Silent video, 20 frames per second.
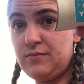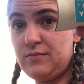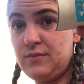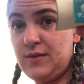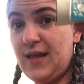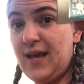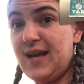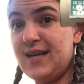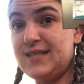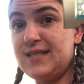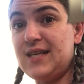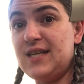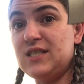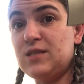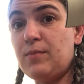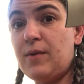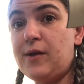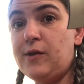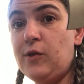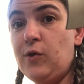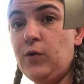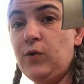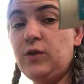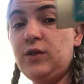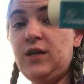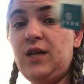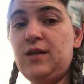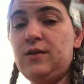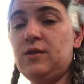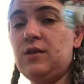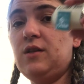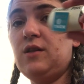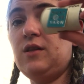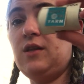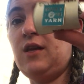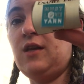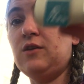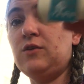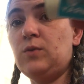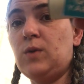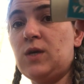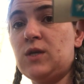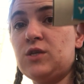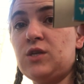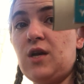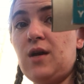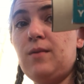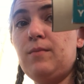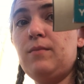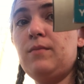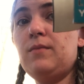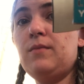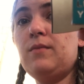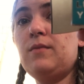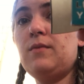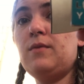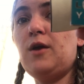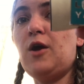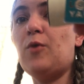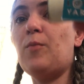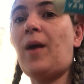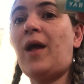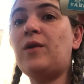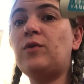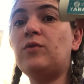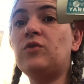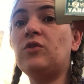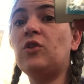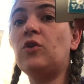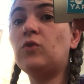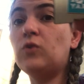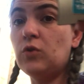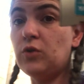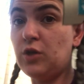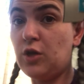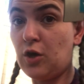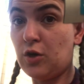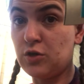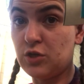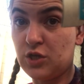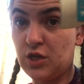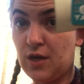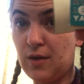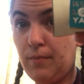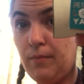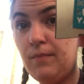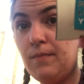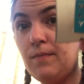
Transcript: like I said, is my local needle workshop, or my local yarn shop.